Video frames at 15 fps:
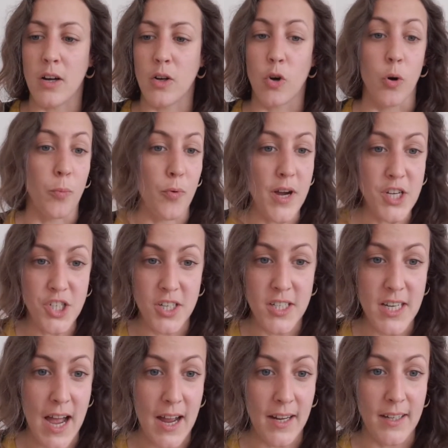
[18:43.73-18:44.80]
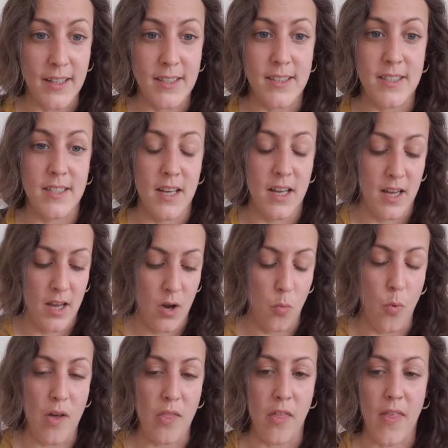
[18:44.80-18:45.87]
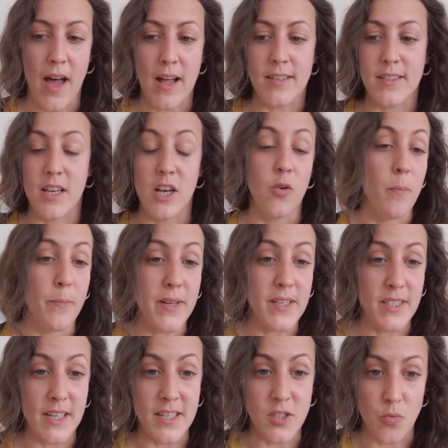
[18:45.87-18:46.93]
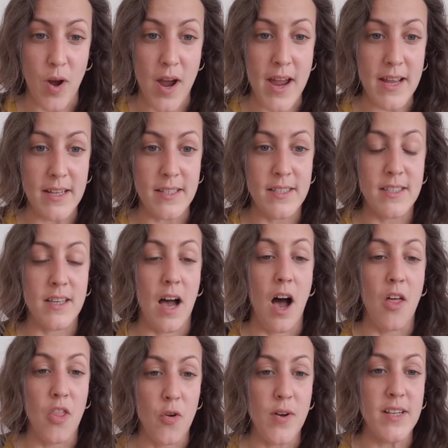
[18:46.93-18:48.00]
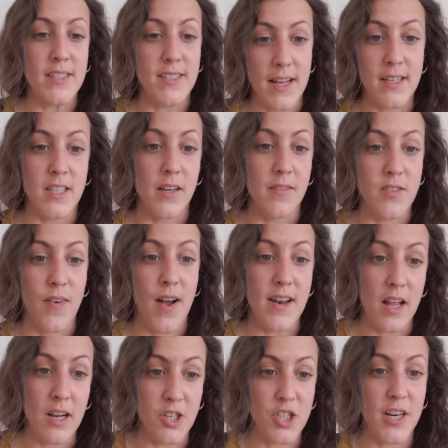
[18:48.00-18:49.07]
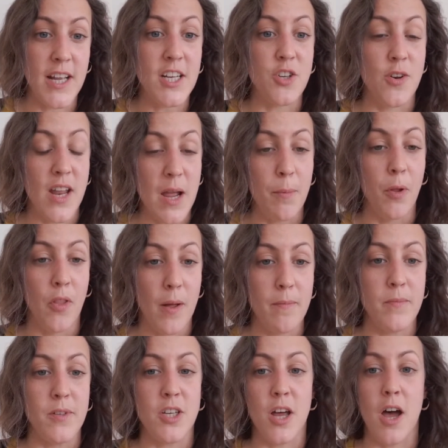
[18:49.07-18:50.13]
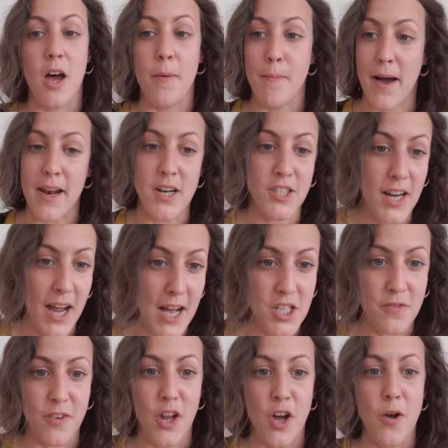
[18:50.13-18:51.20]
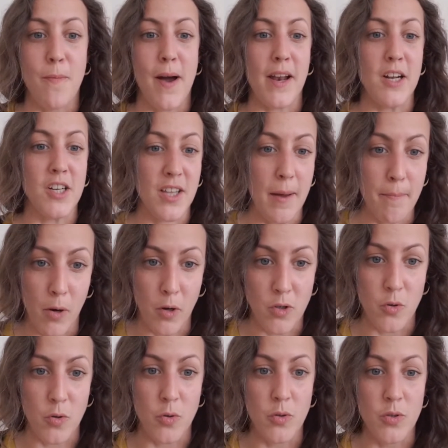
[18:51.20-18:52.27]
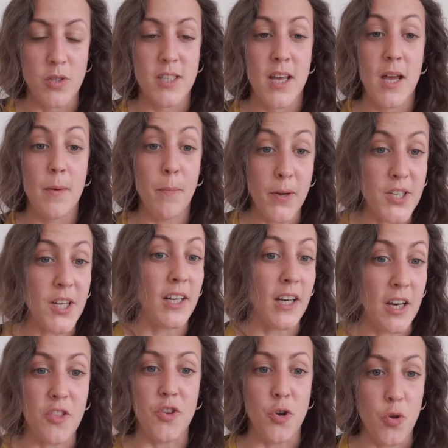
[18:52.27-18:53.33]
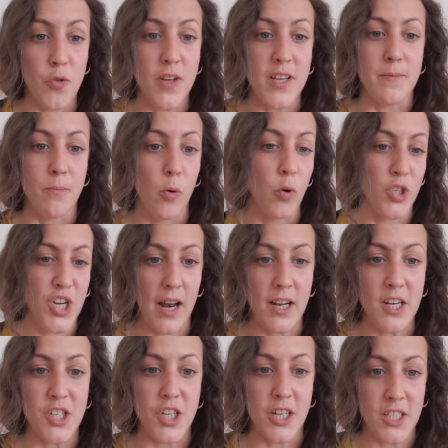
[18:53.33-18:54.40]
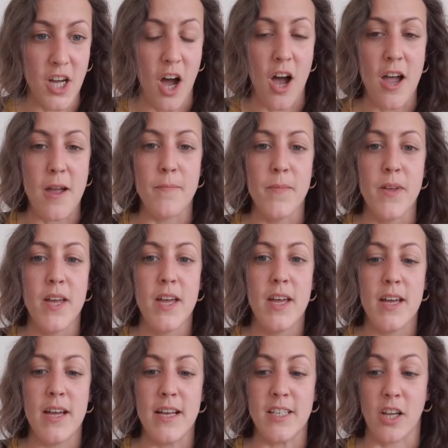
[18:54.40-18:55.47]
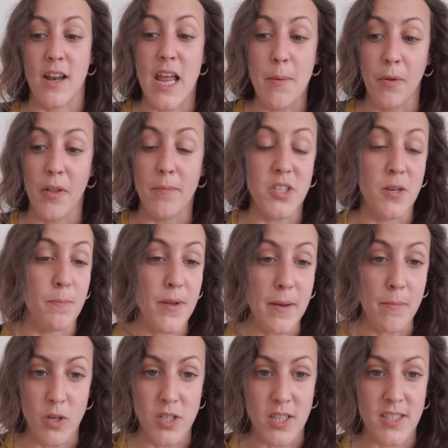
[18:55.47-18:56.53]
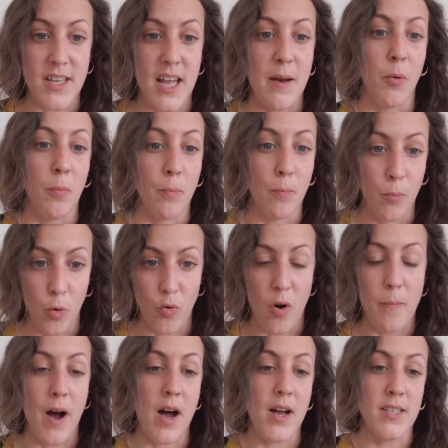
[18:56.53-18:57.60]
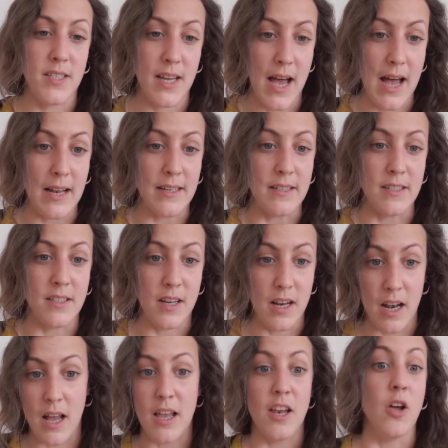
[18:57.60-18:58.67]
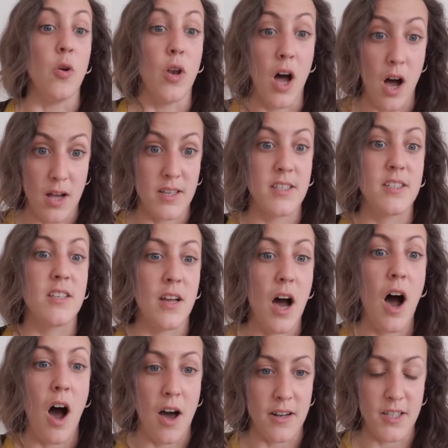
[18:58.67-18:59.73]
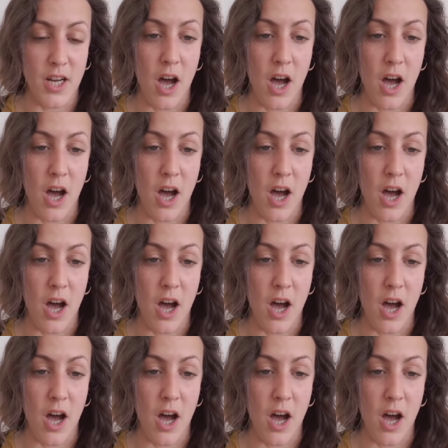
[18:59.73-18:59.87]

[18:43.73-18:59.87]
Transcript: corporation tax, whether that's lower business rates, other incentives financially to enable them to manage cash flow, manage their models, particularly through this more challenging time, is going to enable them to be more sustainable, more robust, and last harder